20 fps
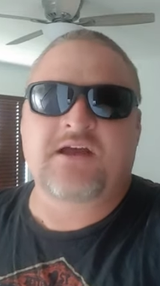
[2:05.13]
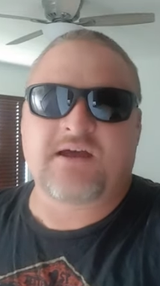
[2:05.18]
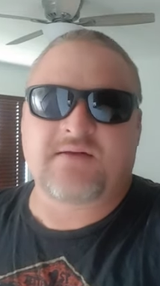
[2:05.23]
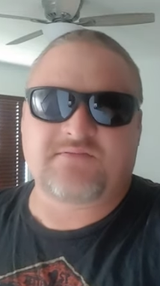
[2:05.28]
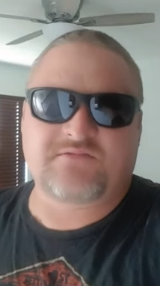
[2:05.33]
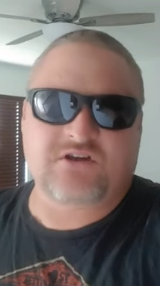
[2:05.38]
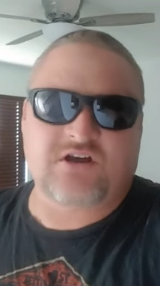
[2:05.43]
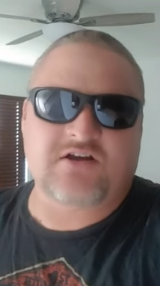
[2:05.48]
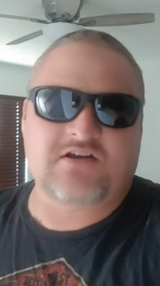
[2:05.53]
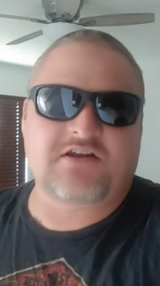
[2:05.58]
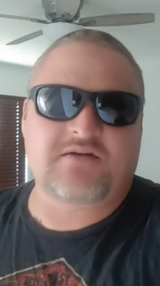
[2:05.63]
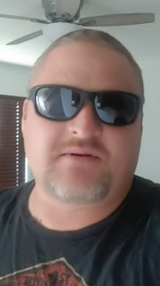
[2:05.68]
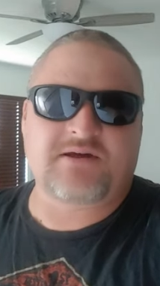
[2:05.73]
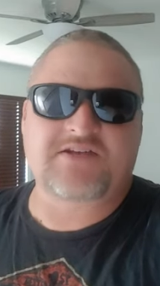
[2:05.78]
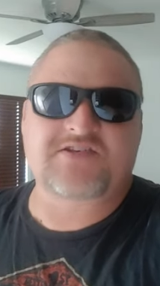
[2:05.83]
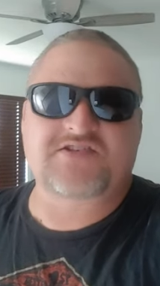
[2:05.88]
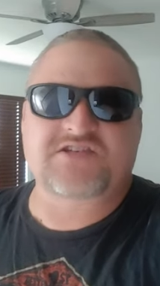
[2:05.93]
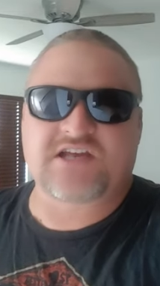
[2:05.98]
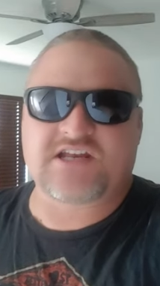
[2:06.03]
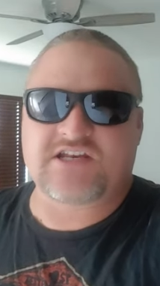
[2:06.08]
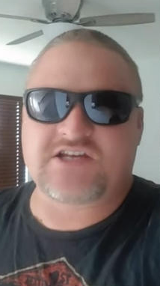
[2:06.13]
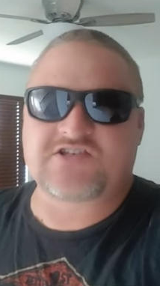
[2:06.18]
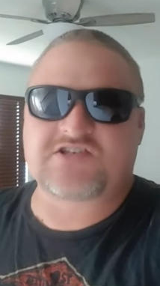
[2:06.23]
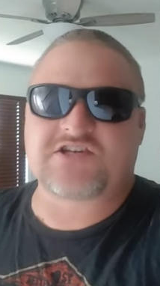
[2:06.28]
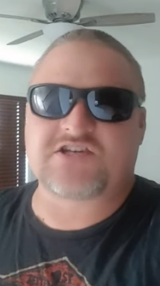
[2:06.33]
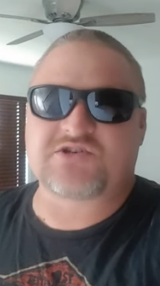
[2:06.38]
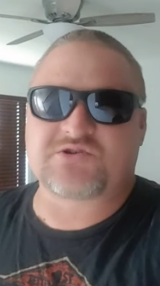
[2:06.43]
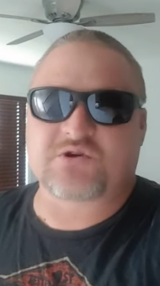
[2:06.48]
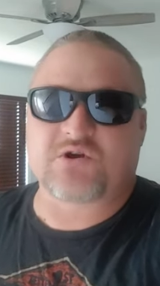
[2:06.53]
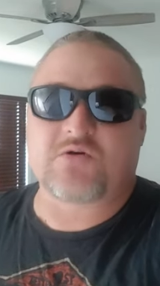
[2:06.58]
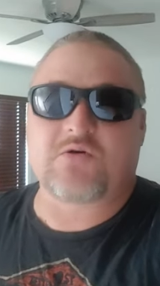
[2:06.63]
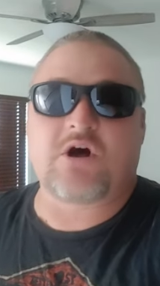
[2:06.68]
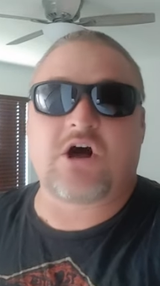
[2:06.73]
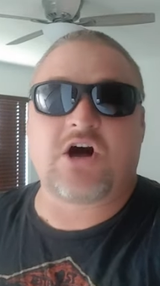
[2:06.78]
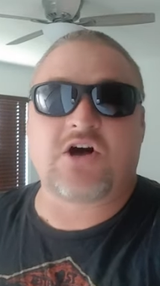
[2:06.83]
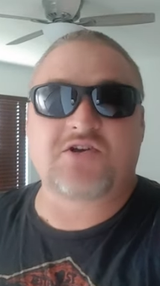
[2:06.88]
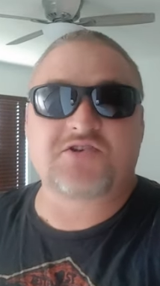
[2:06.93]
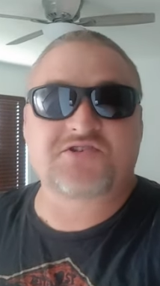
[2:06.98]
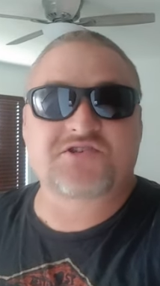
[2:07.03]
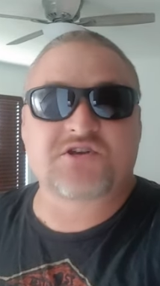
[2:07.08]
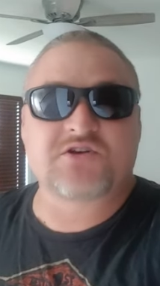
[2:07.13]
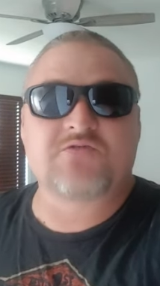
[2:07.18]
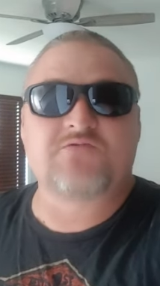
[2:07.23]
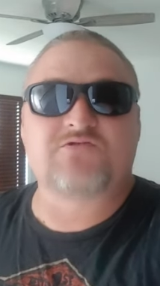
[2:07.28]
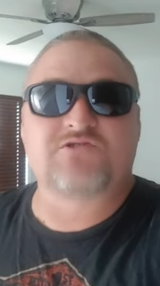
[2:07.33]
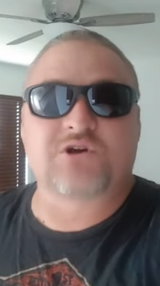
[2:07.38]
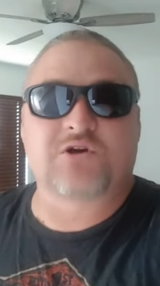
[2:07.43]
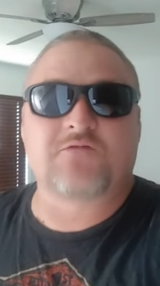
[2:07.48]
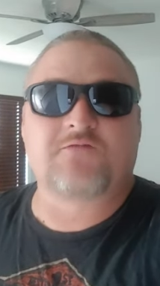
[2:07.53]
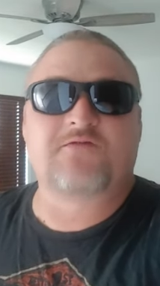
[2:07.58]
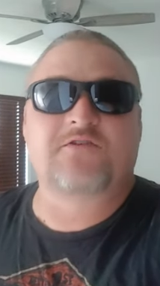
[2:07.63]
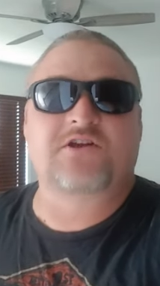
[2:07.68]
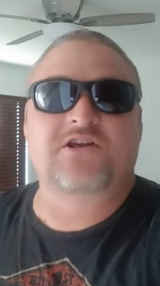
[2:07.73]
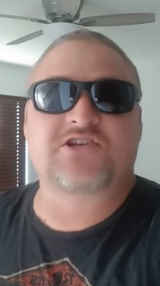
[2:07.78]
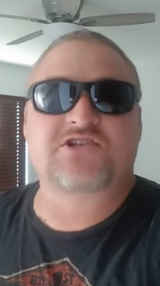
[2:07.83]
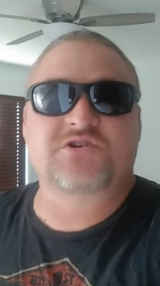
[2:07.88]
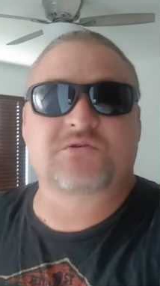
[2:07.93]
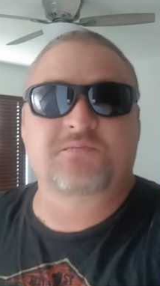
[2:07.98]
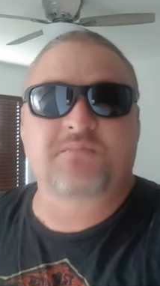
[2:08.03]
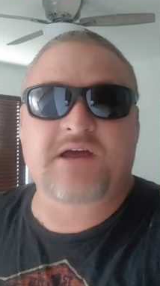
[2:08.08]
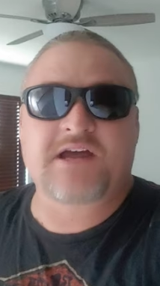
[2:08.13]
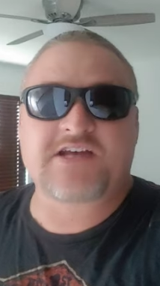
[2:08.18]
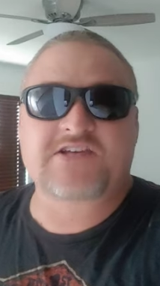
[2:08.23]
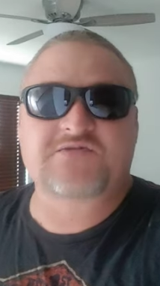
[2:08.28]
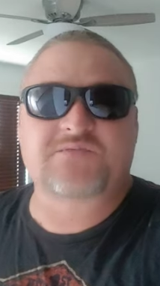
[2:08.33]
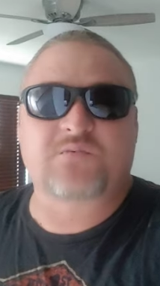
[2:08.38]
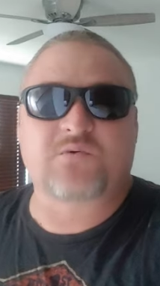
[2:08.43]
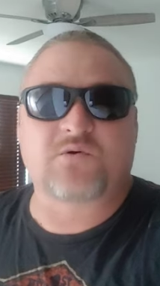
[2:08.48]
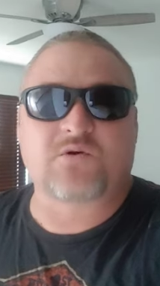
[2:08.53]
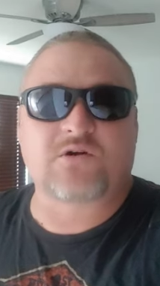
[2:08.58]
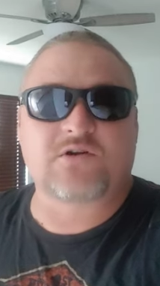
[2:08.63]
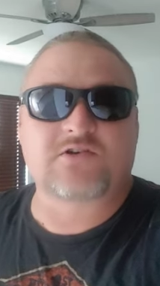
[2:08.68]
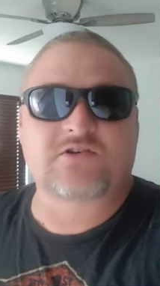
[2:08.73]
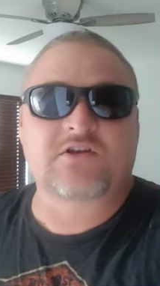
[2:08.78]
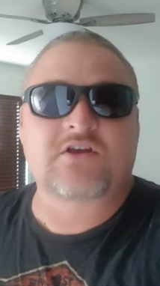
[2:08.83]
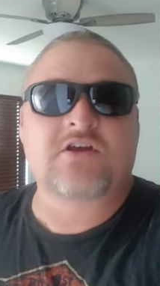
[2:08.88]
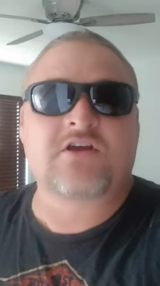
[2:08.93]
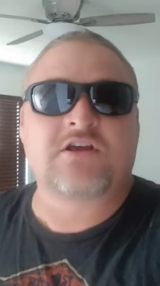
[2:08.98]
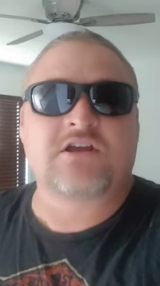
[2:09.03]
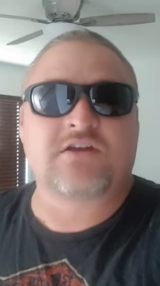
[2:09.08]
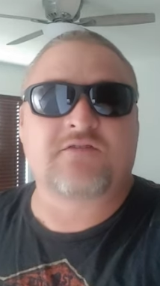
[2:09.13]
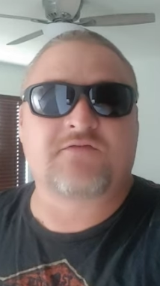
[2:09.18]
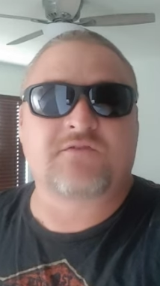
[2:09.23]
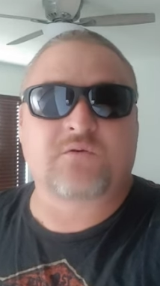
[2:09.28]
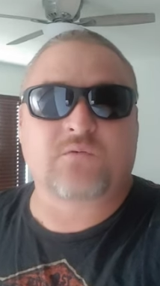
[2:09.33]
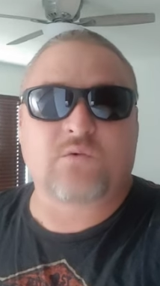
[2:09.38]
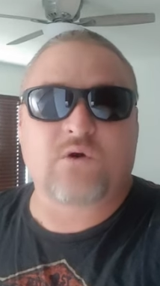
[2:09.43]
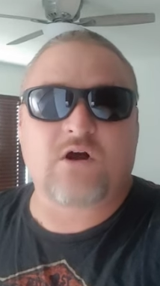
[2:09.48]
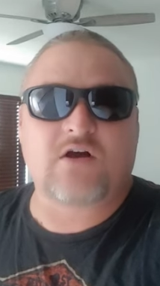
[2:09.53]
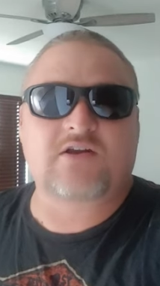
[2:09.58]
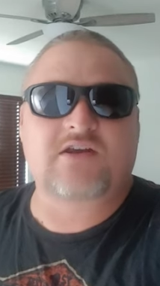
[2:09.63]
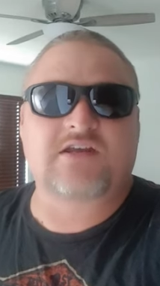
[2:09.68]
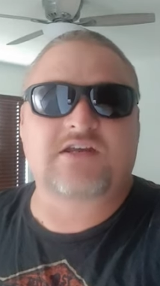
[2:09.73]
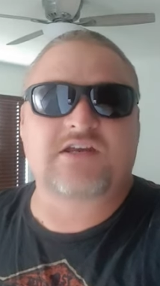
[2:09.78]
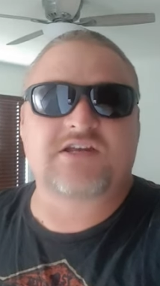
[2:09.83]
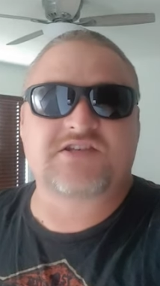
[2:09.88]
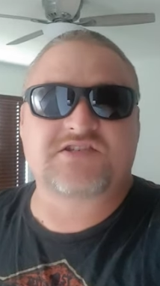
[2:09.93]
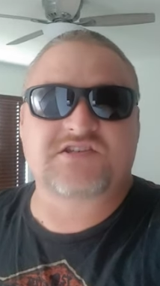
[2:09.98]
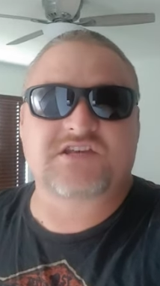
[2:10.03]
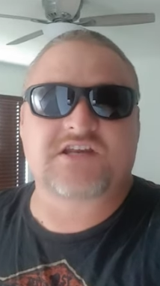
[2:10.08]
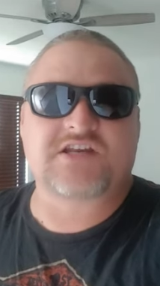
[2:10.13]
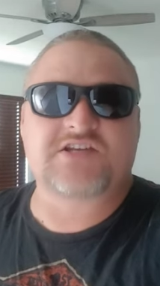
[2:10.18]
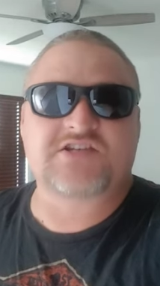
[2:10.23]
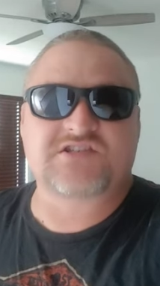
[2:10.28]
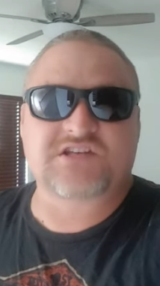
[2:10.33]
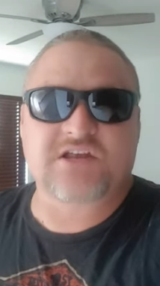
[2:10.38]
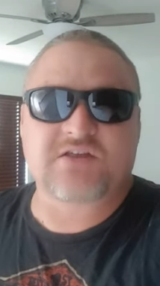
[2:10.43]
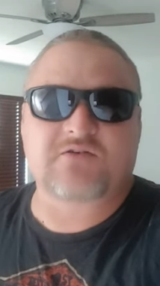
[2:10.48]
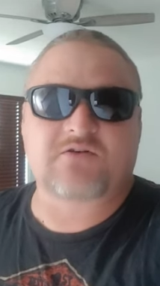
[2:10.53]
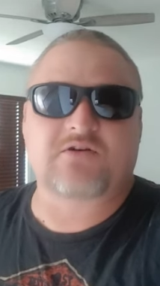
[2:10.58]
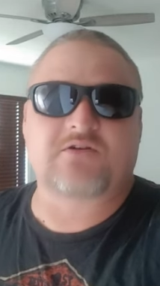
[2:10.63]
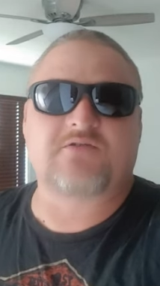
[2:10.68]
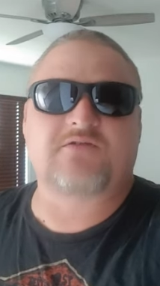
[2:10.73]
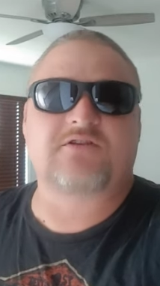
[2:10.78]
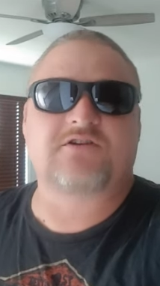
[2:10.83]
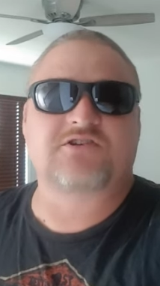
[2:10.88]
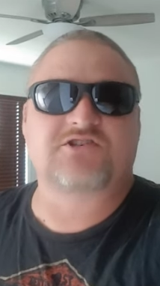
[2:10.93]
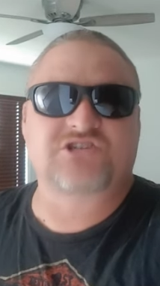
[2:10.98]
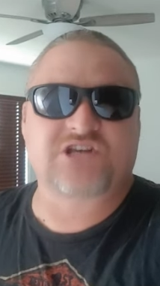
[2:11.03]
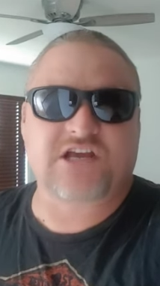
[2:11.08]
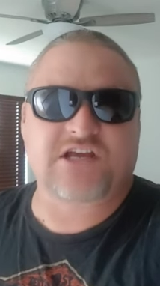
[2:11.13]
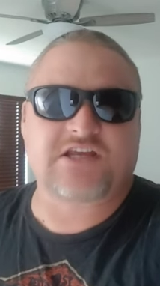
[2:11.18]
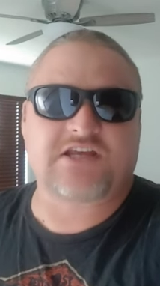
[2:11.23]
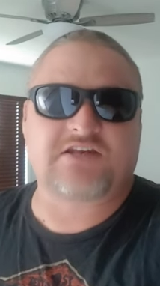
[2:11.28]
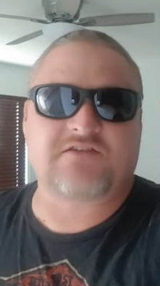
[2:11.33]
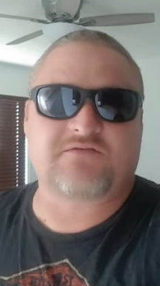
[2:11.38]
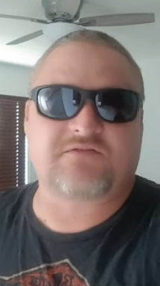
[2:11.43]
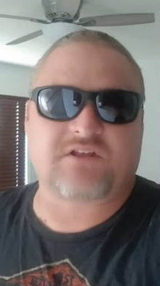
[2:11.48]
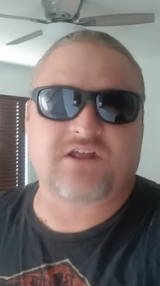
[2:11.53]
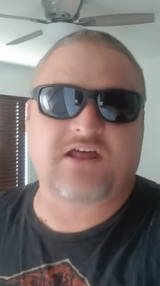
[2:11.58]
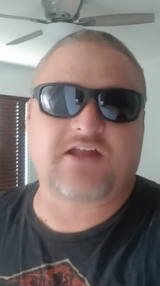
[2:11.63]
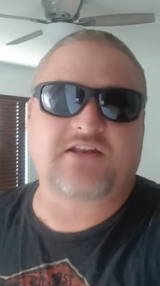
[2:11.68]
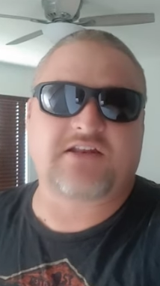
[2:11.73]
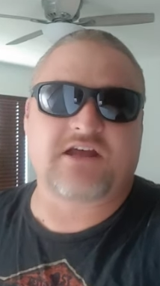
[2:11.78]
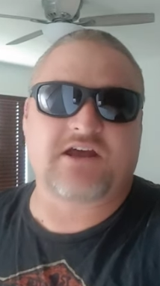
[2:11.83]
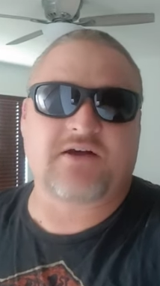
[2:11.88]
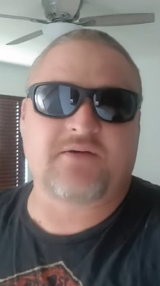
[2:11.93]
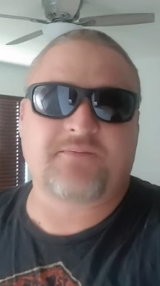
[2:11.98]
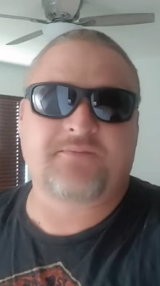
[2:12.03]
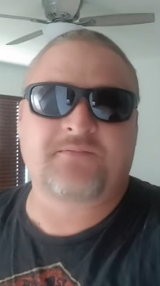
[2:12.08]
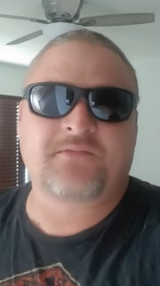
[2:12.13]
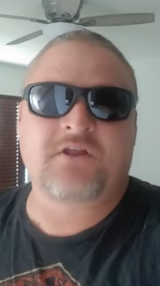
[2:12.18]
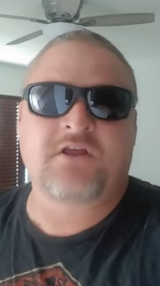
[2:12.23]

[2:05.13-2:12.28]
I'm talking about San Ysidro. Also, don't forget your passport. If you're walking at San Ysidro, they're checking for that now.